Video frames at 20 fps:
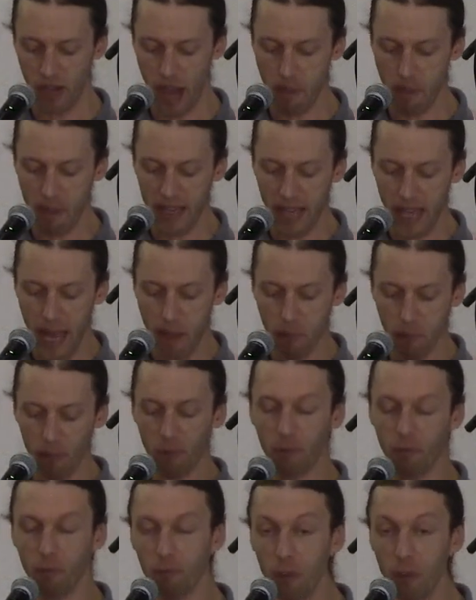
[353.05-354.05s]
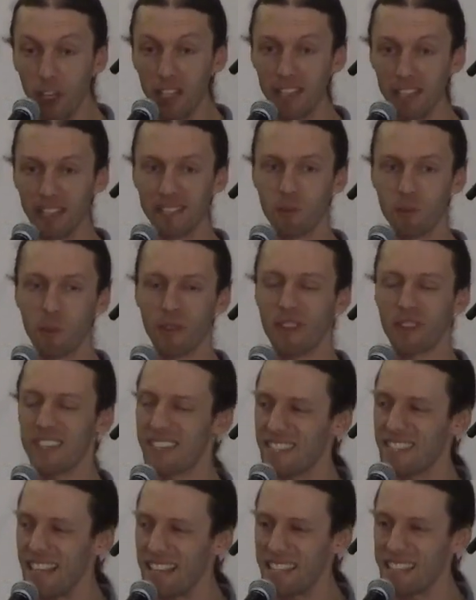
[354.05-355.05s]
I became filled with the
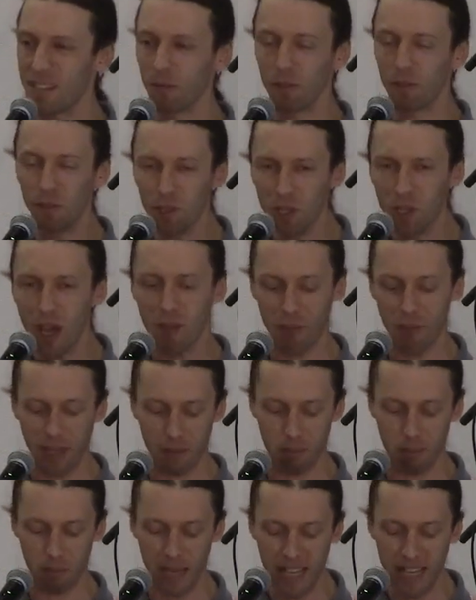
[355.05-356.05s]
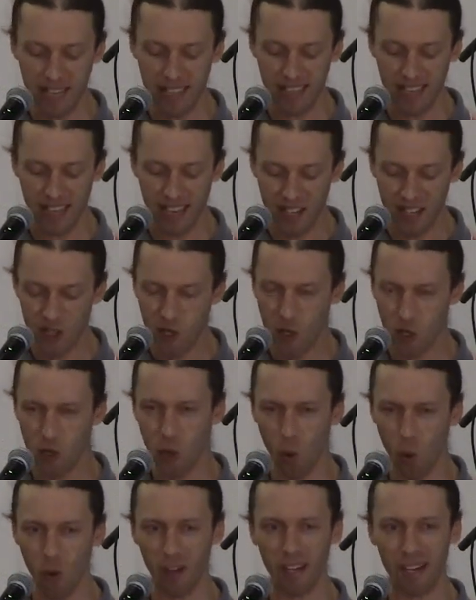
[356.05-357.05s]
sense of loving peace and
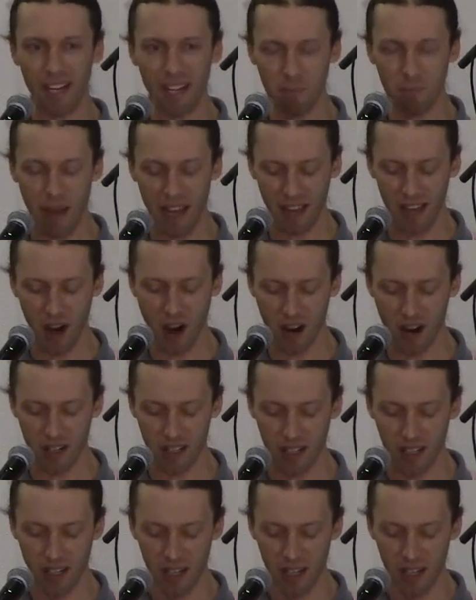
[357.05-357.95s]
joy in my heart.